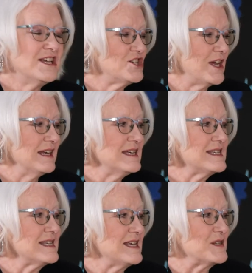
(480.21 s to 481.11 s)

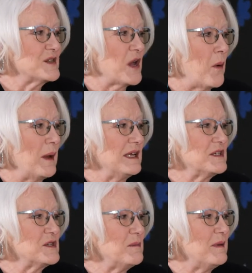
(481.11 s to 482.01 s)
Janice is going
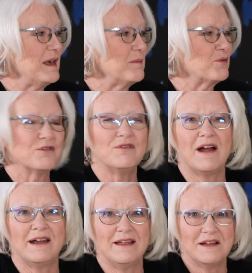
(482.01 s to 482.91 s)
to be
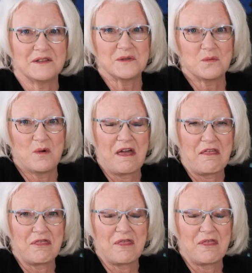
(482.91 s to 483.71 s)
providing us with